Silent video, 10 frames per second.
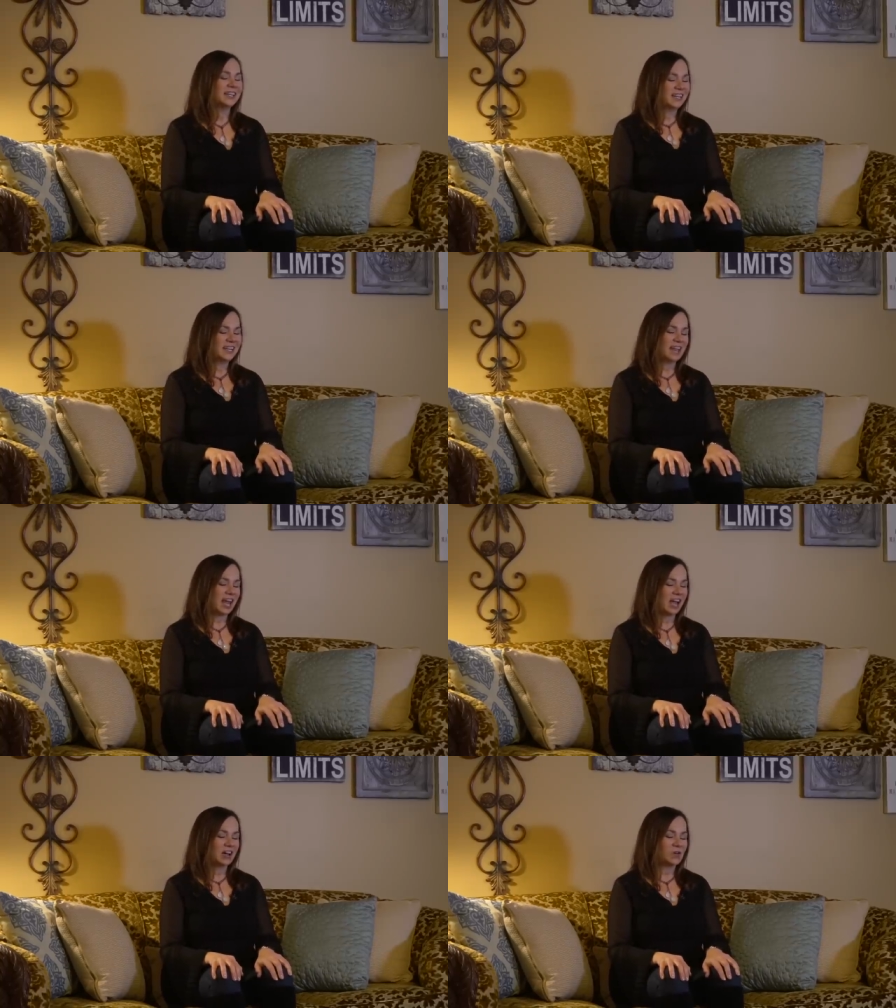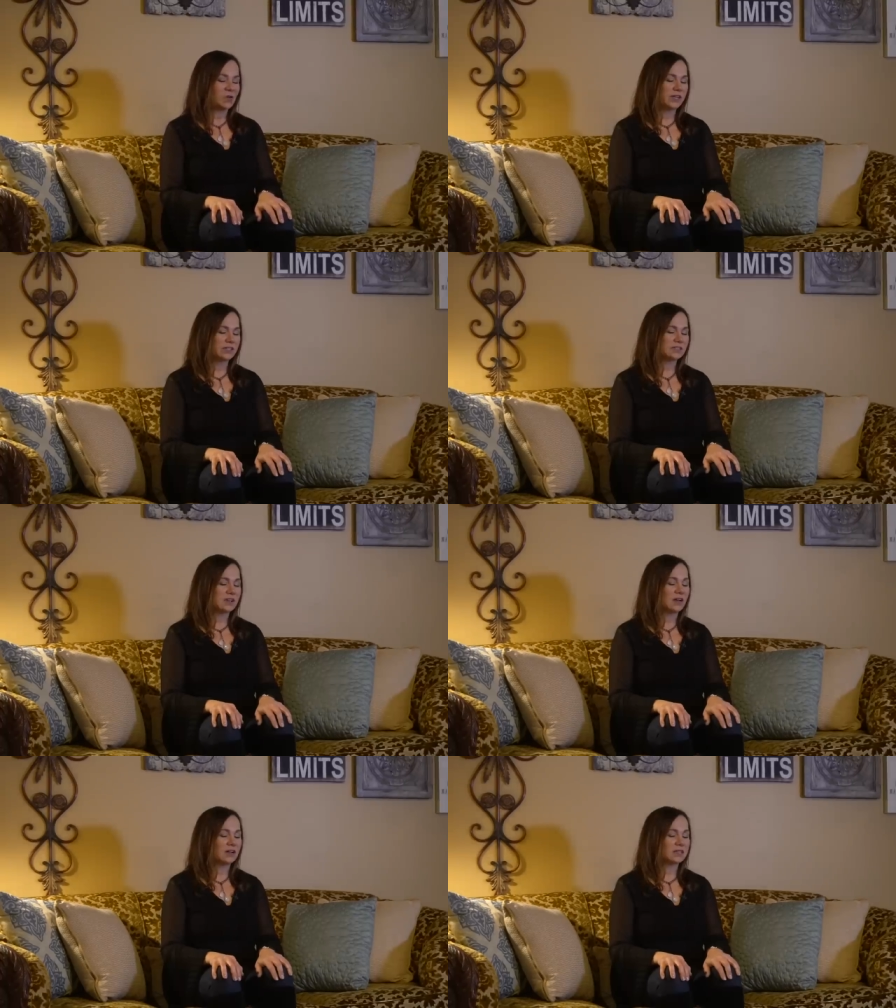and how it is
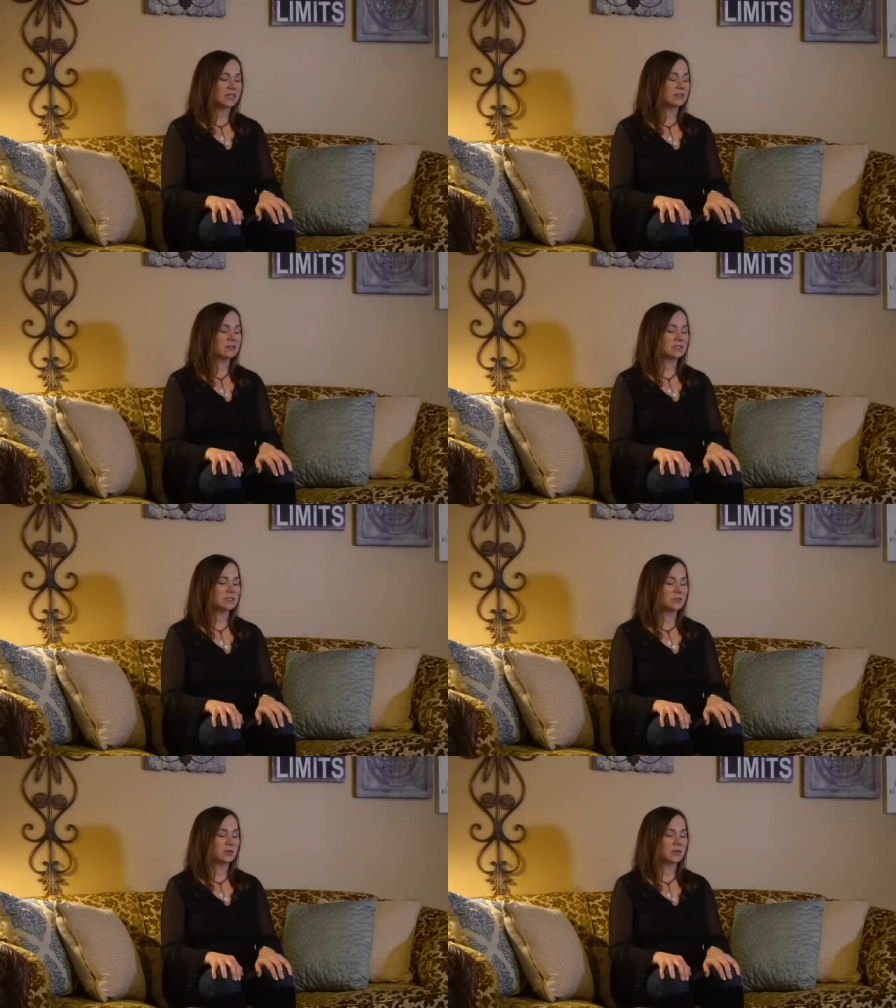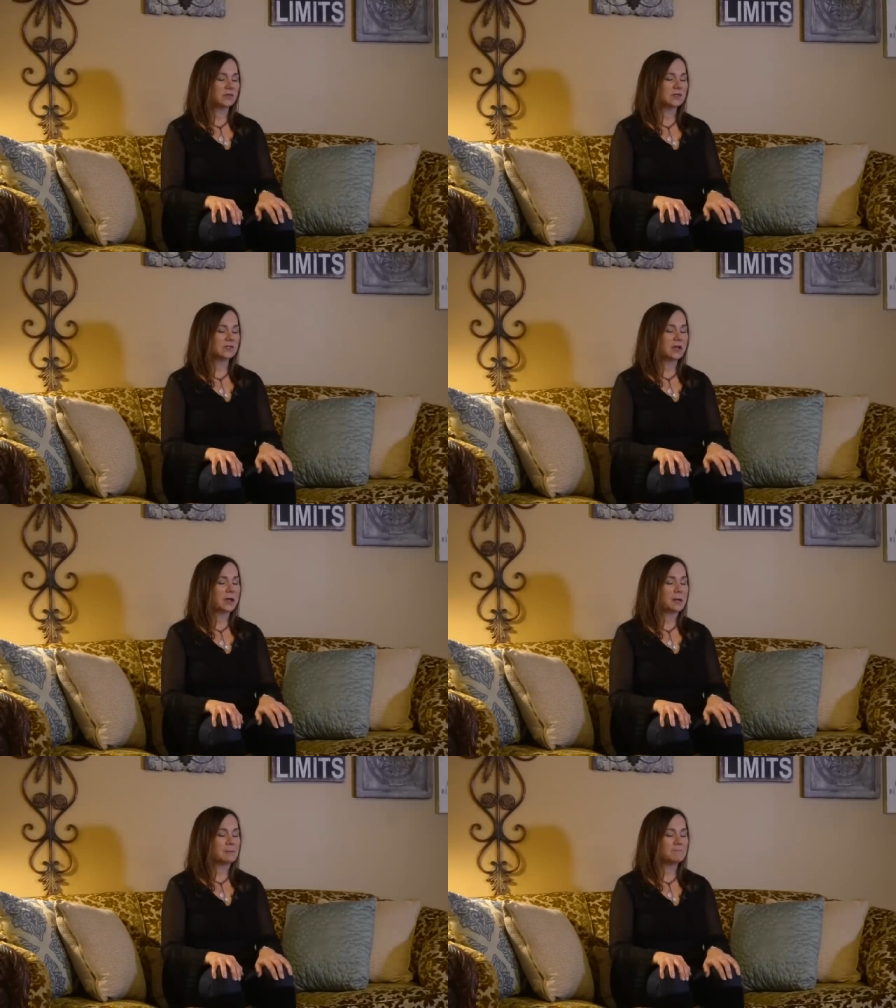all geared towards
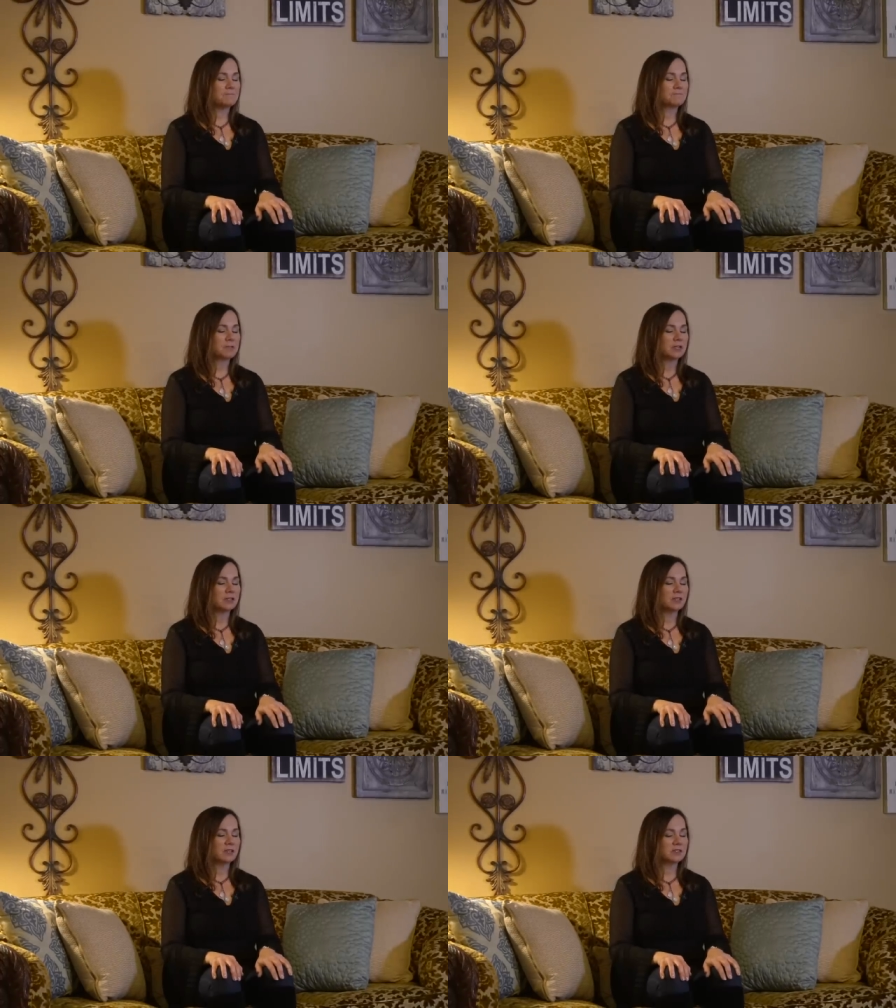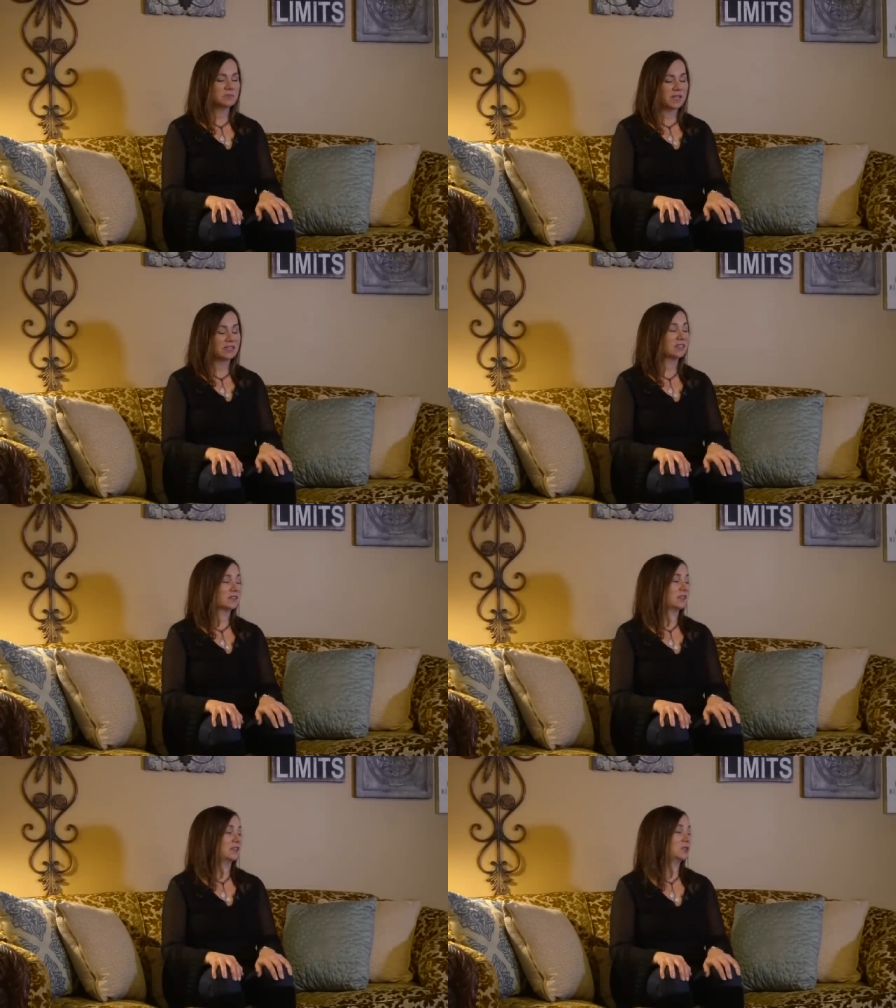um, expanding
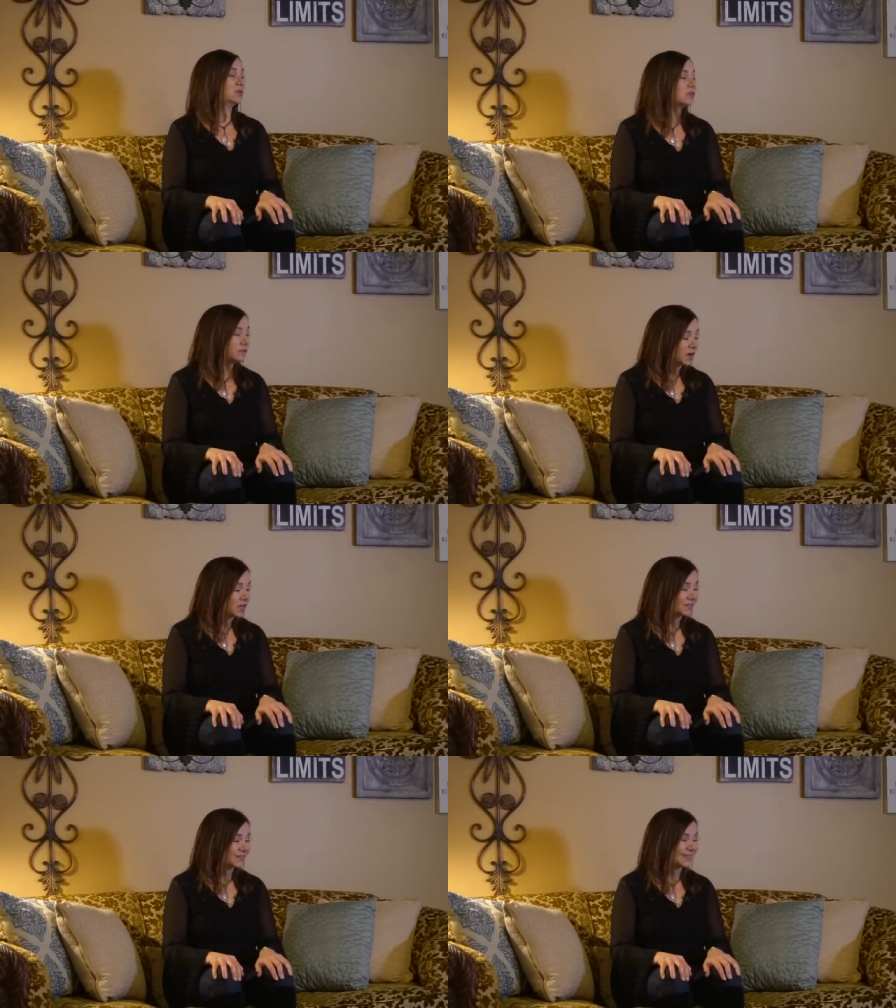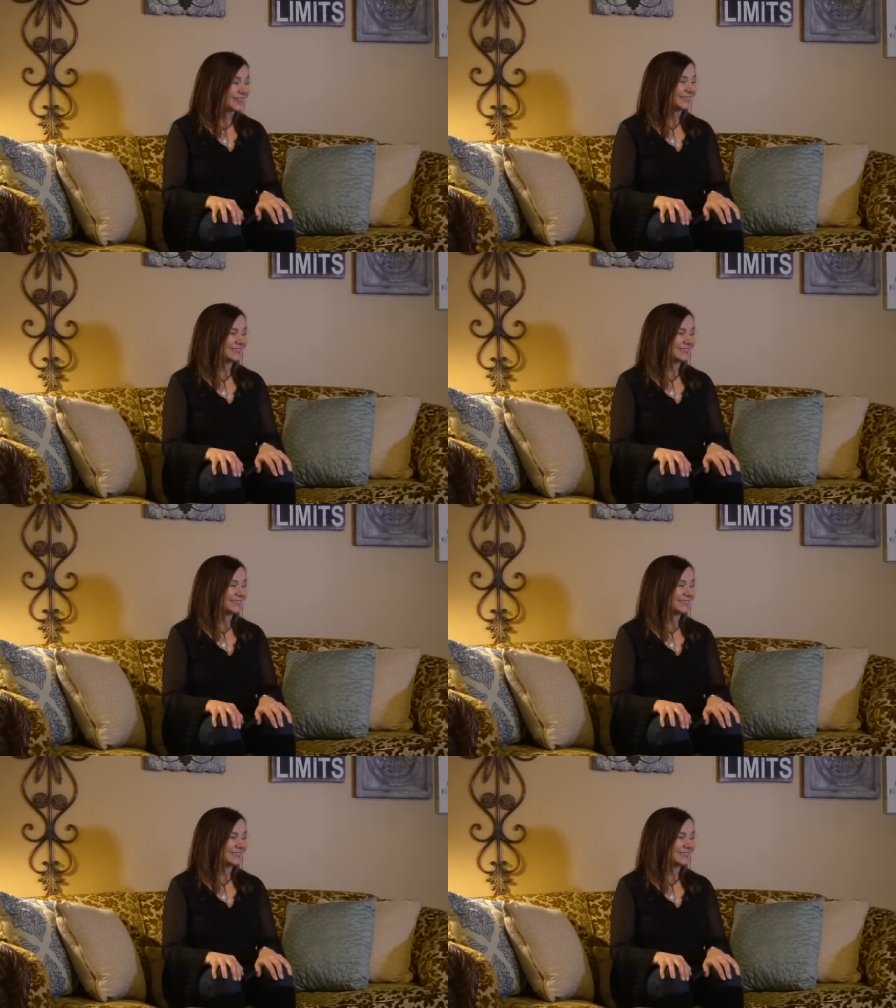the universe, not